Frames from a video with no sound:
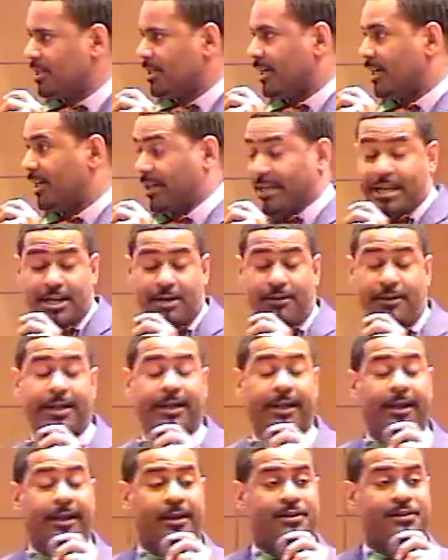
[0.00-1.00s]
And here
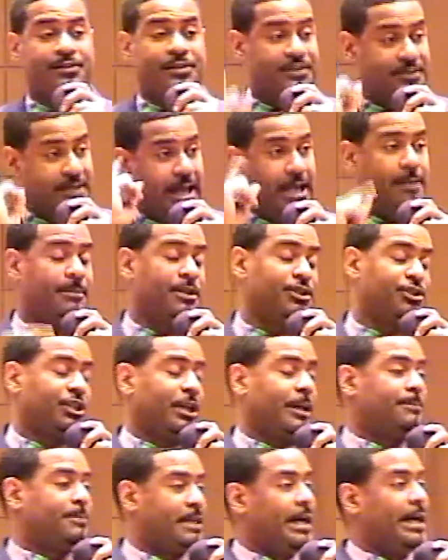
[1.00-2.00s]
he is. His name is
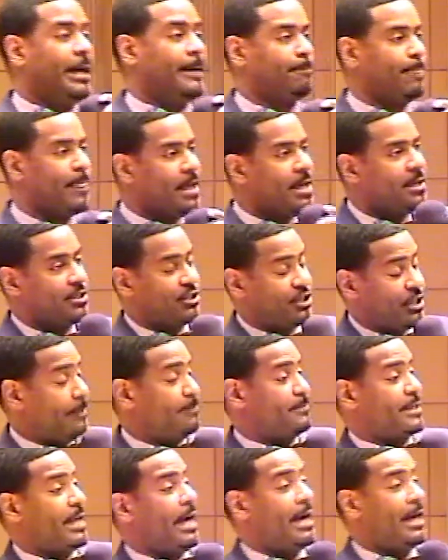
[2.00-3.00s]
Jephthah.
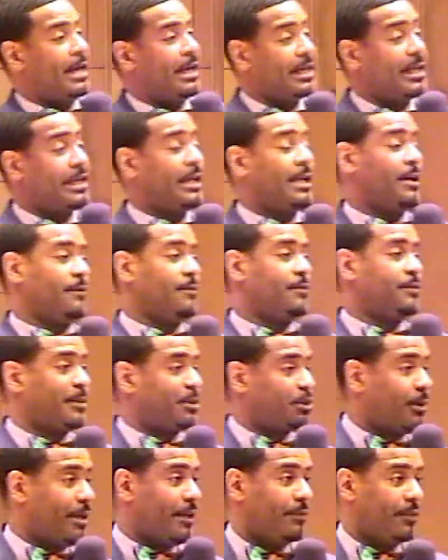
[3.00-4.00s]
Jephthah lives
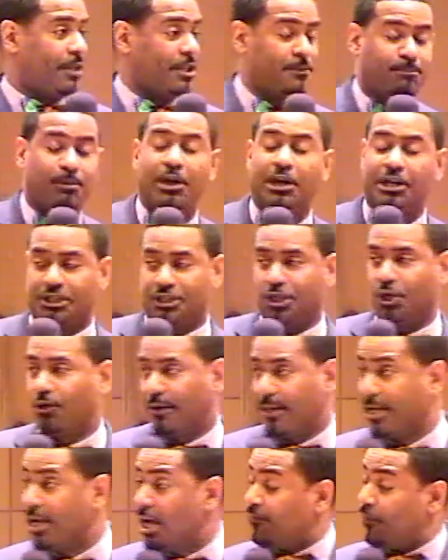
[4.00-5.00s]
between this
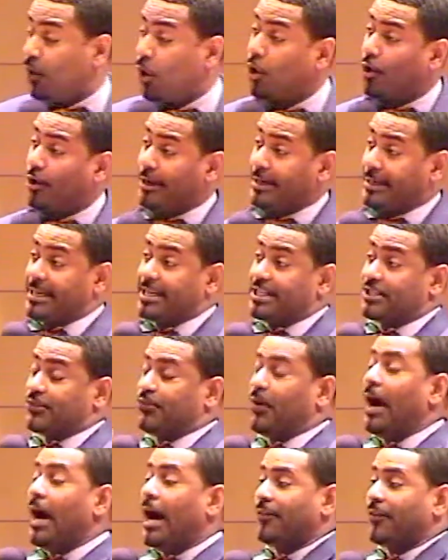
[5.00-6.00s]
purgatory, for his
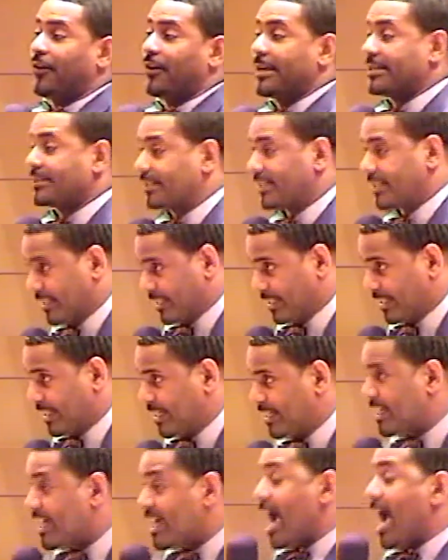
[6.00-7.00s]
father is
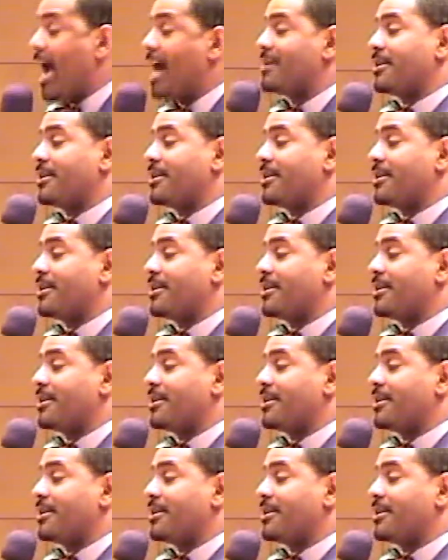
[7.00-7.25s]
Gilead and